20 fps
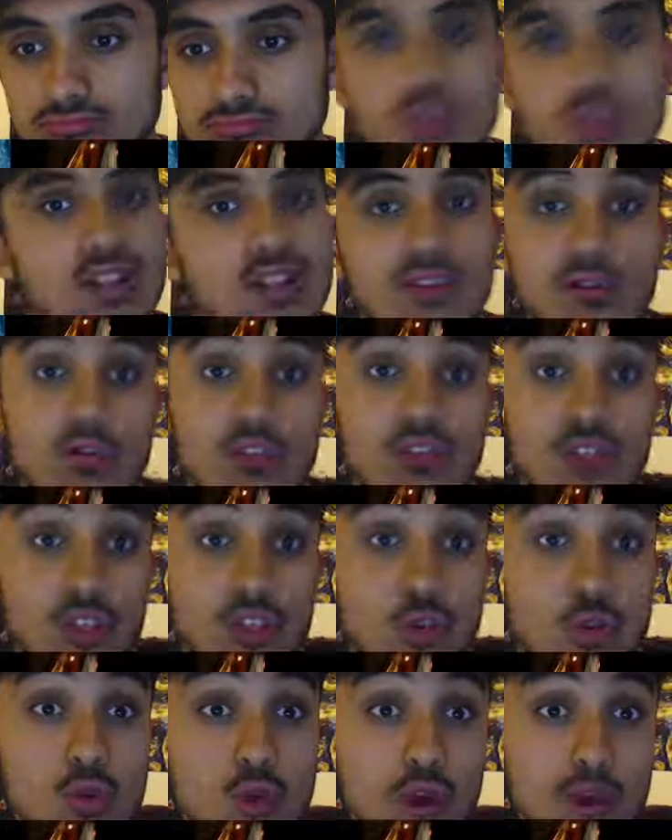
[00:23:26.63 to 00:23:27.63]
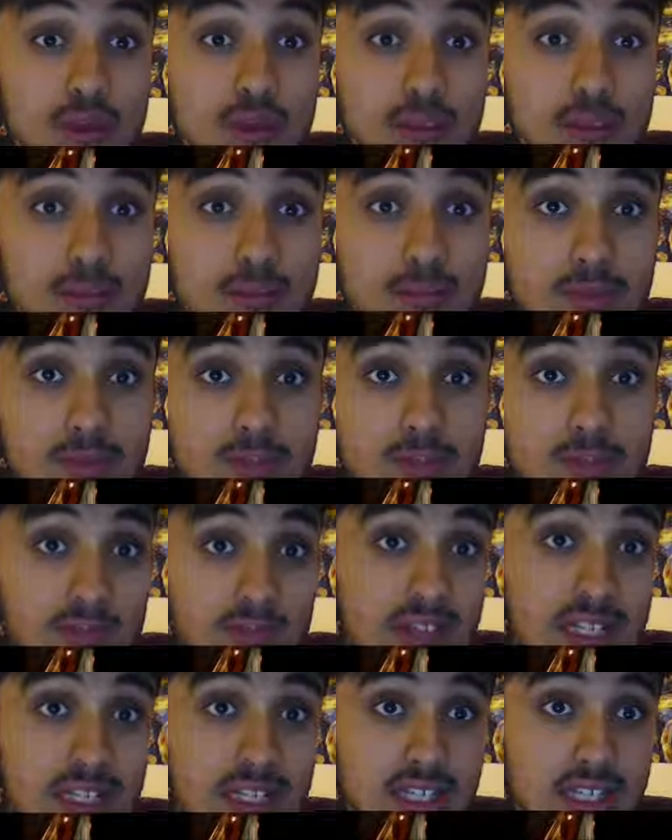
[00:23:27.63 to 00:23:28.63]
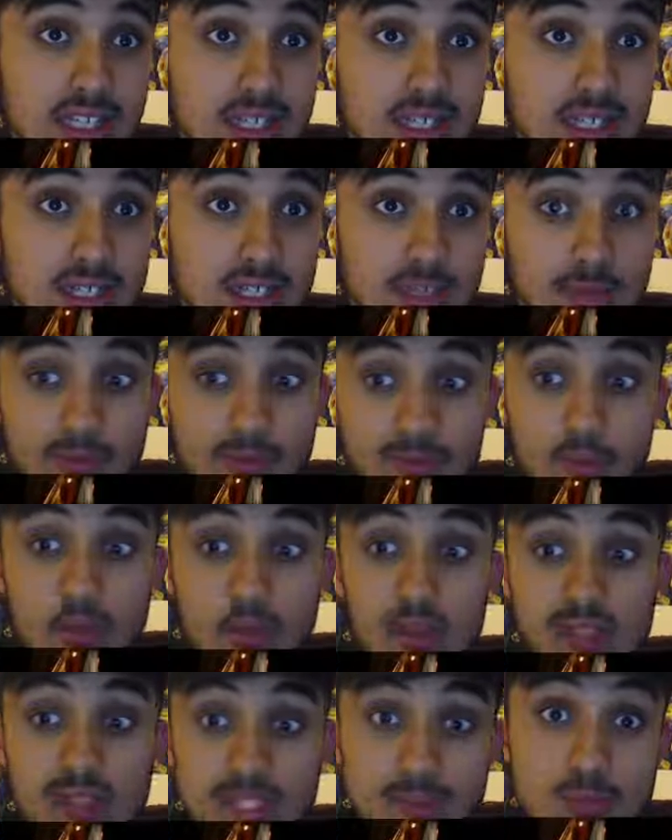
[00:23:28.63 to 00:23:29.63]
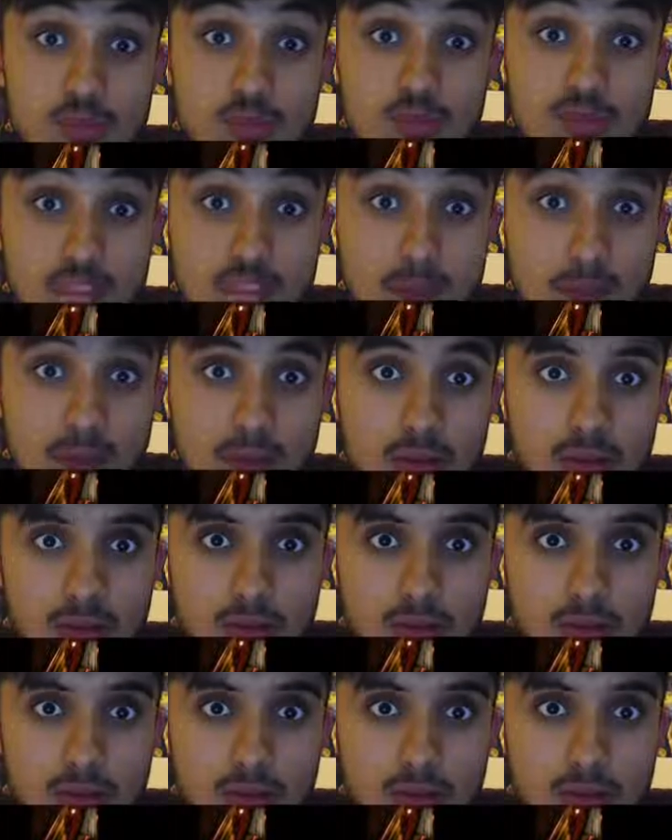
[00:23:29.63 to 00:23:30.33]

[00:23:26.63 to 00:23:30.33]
I never knew of him really before this movie came out.